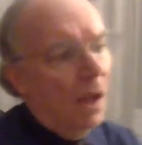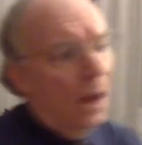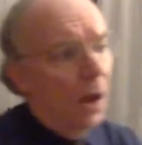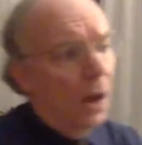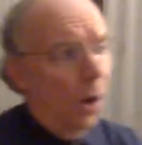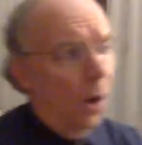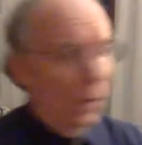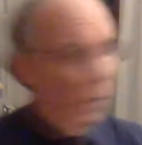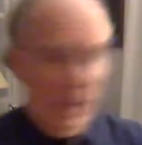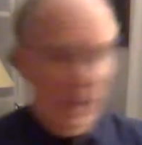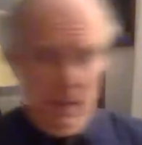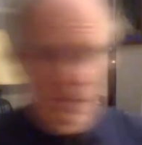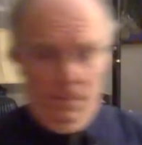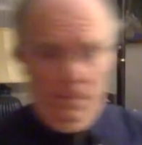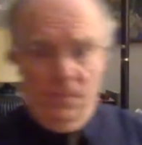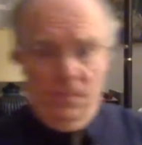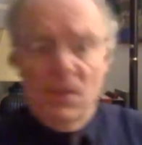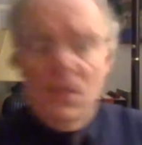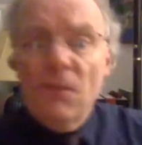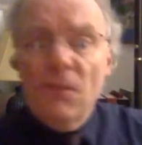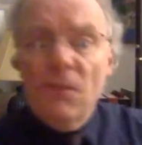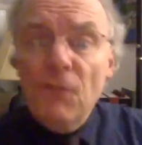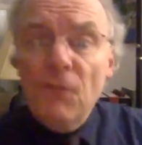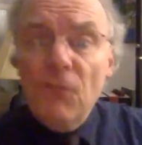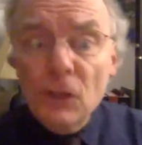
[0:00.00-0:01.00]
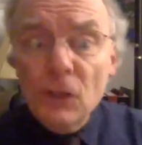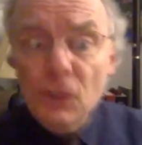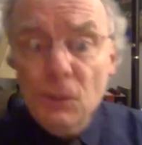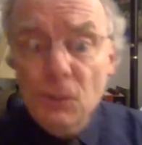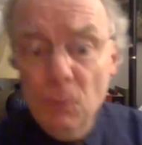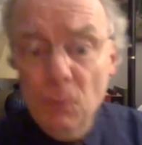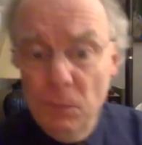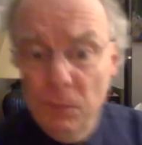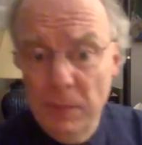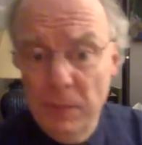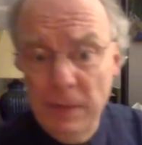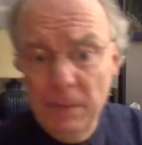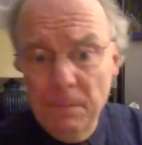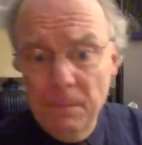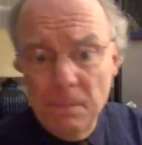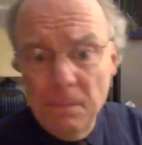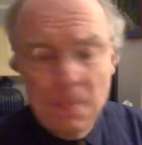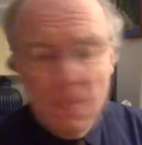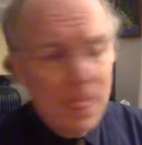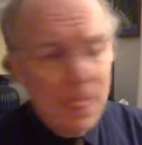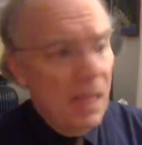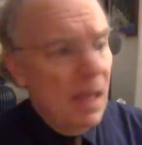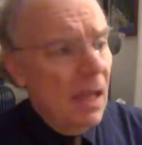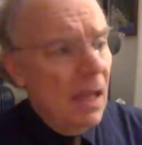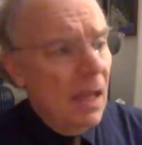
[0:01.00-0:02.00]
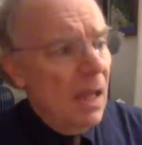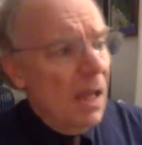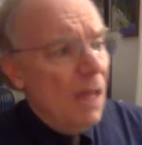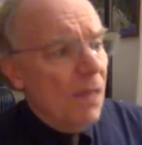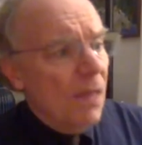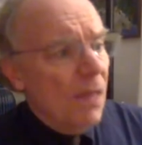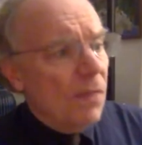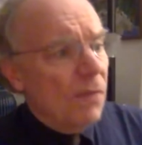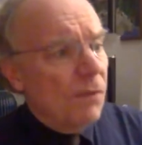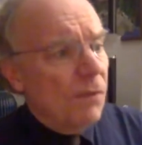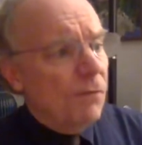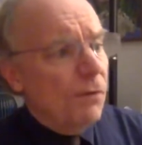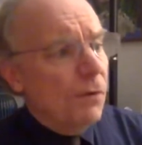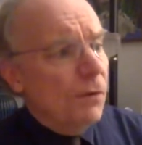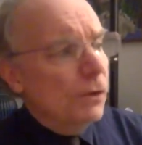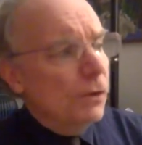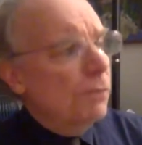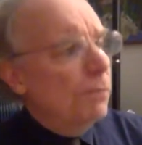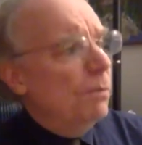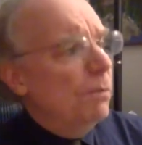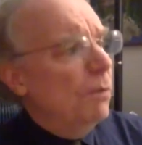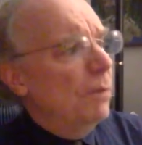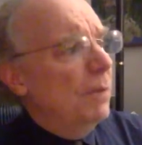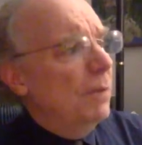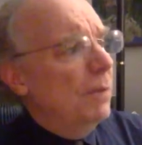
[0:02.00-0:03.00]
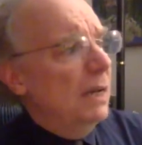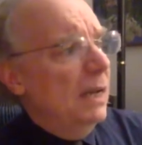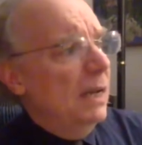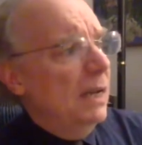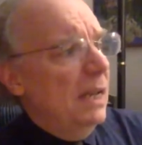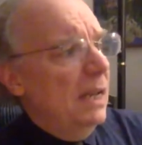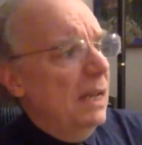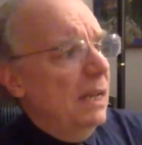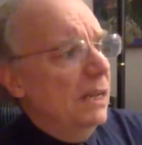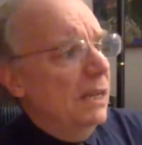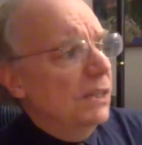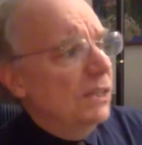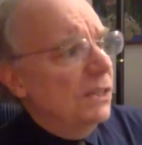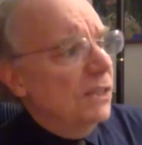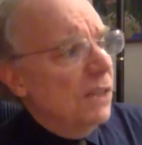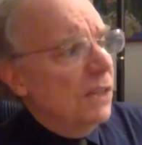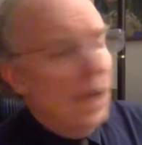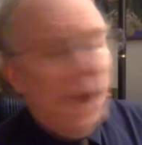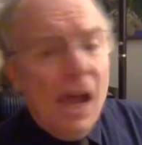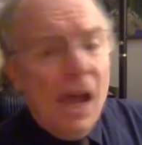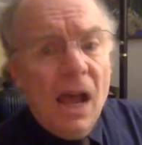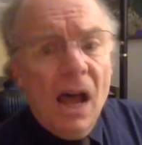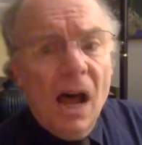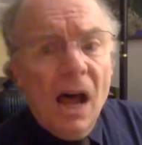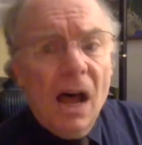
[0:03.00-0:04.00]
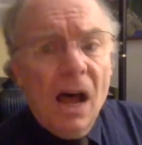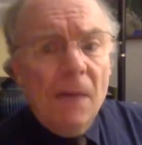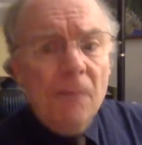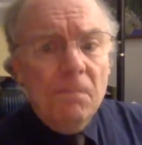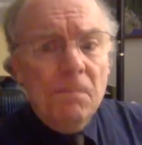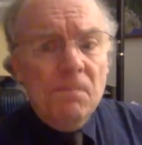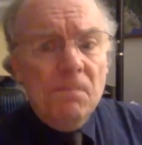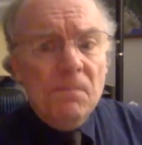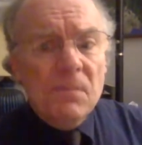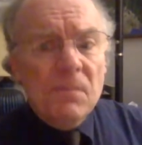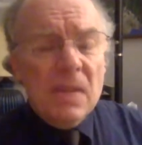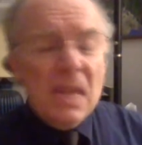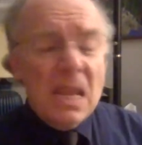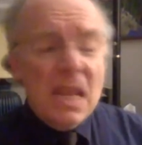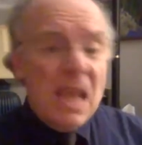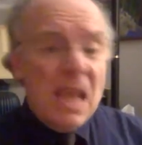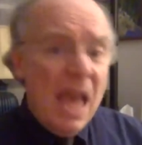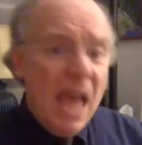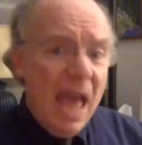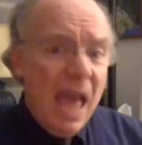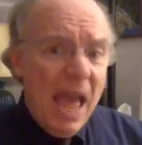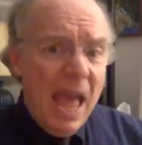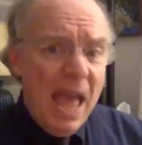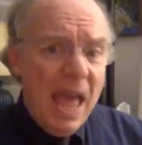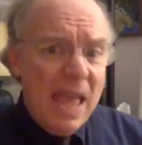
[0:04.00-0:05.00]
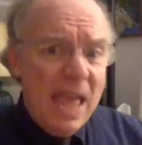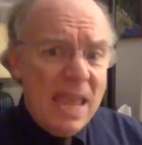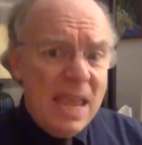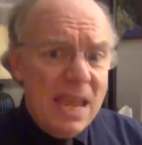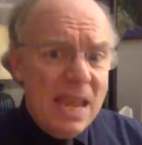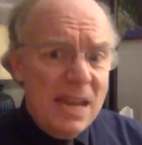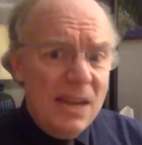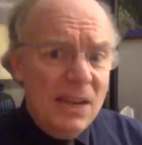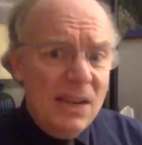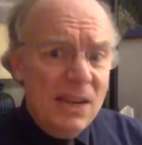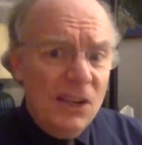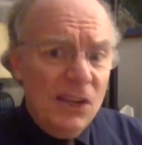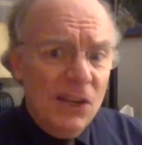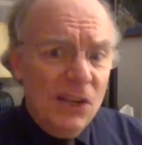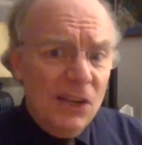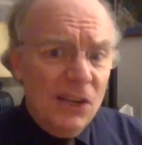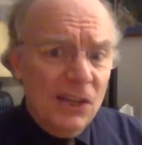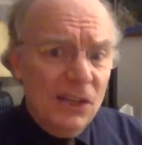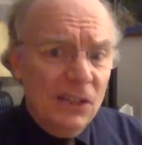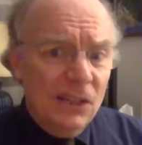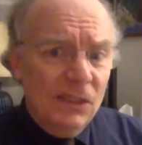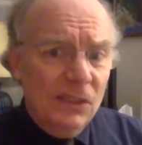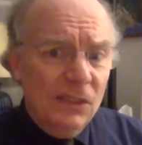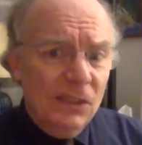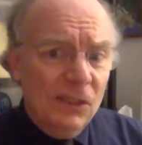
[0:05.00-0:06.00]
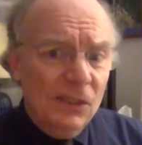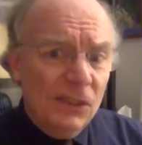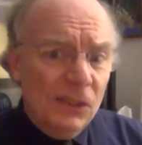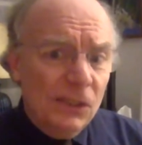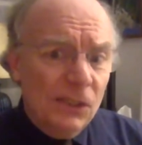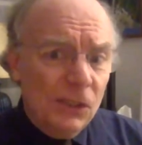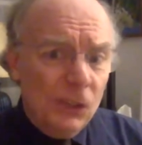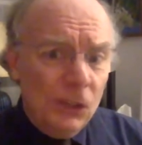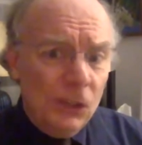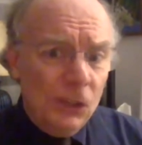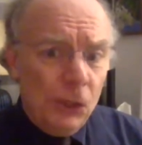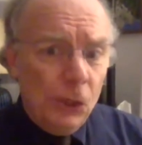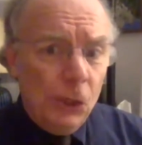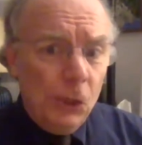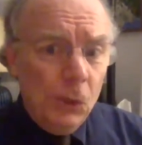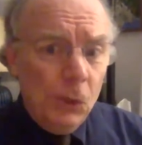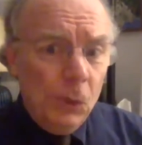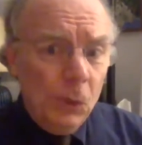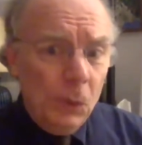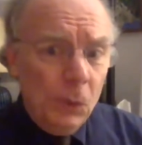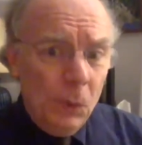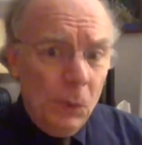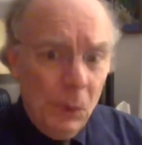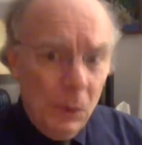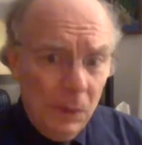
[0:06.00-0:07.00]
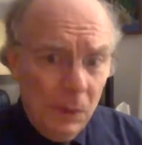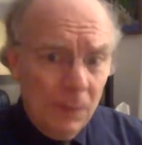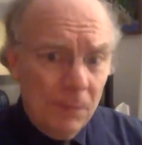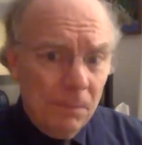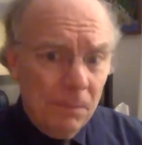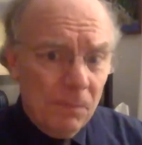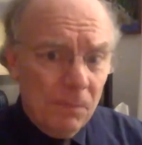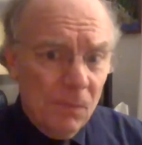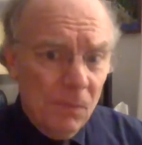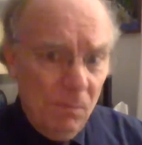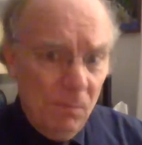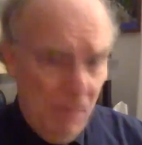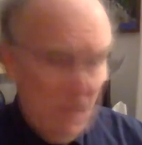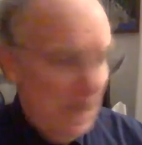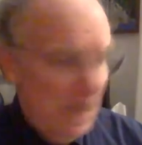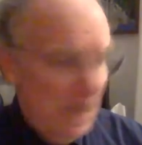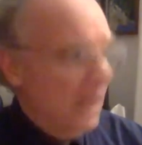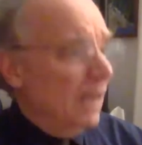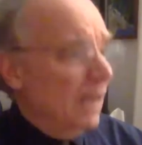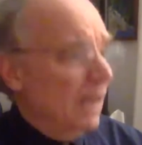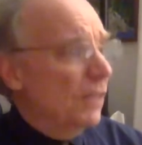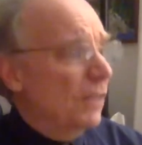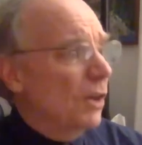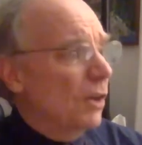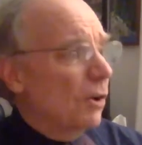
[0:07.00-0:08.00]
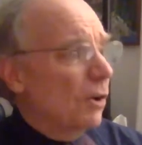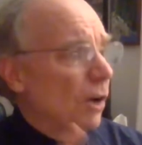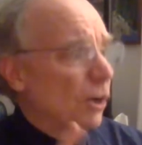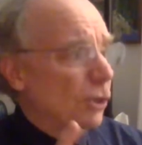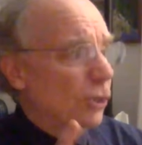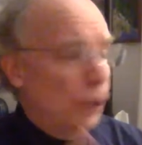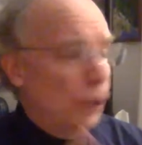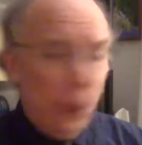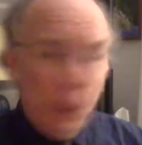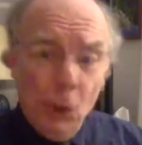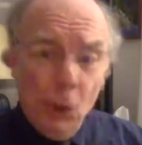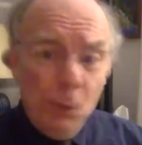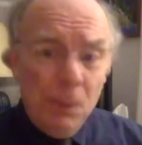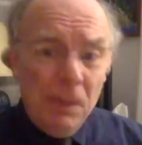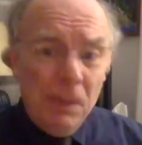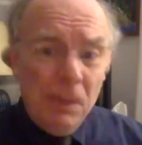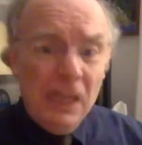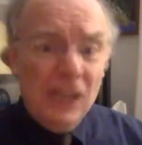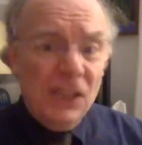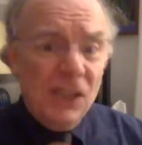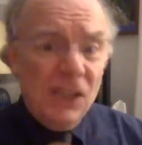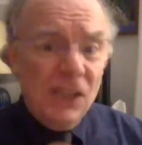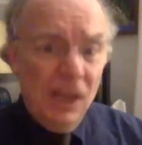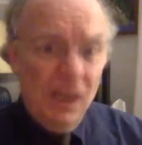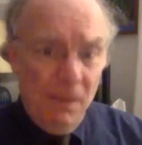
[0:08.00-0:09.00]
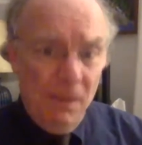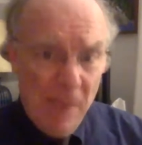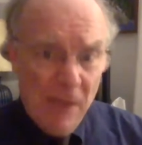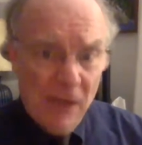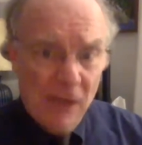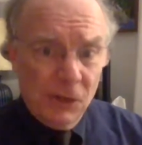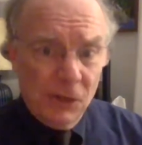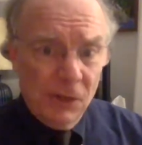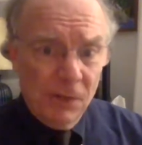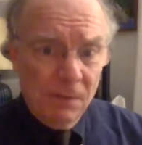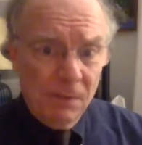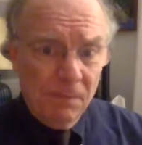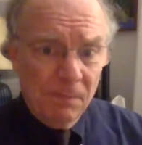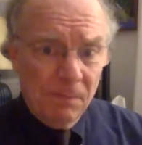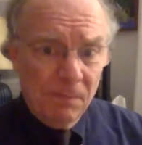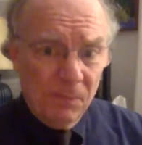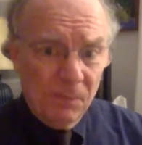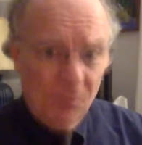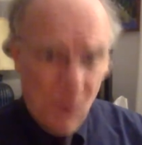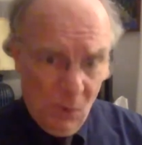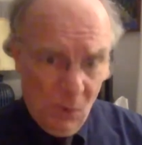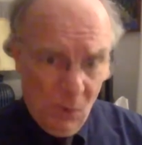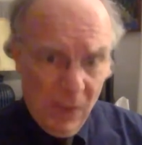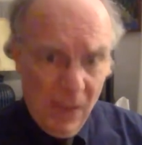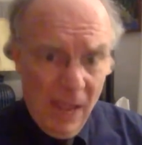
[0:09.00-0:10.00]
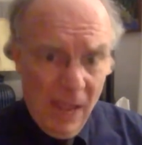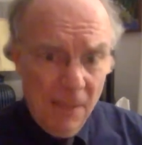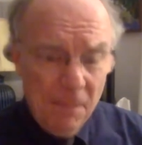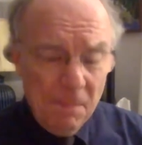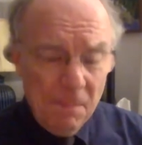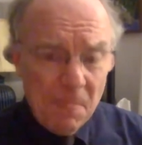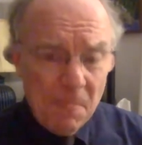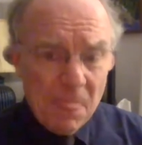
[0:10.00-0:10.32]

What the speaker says: Okay, the first movement. The first movement is in 2, meaning there are 2 beats in a measure, okay?